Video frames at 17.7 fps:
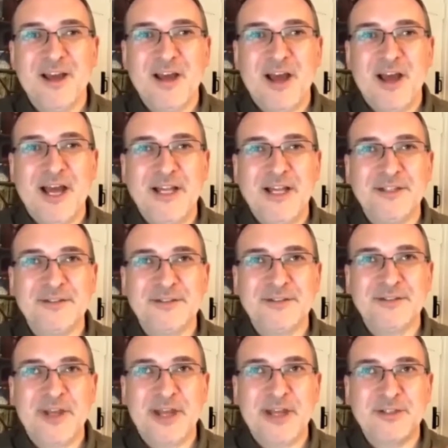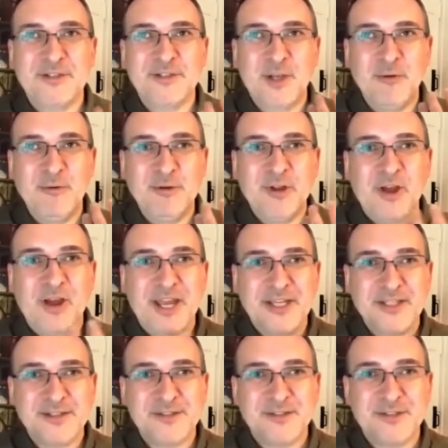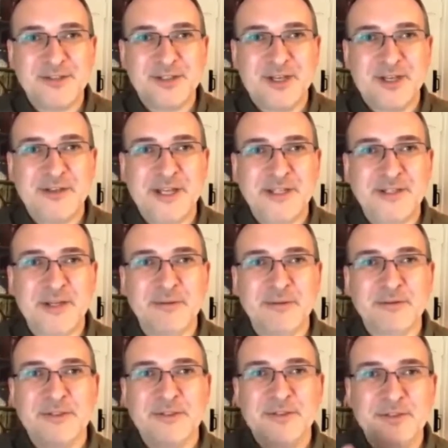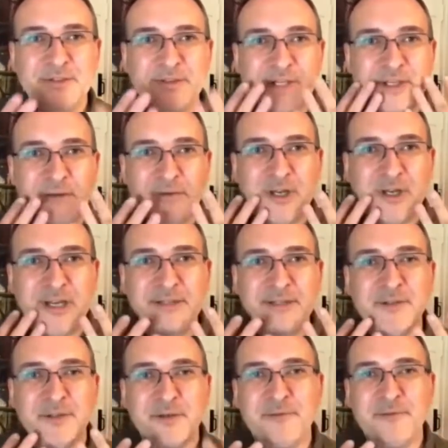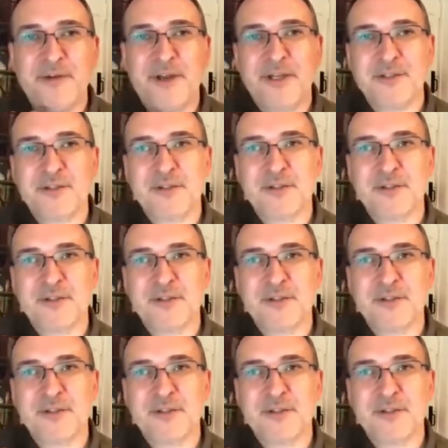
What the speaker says: And they're so light and they don't cling to your face.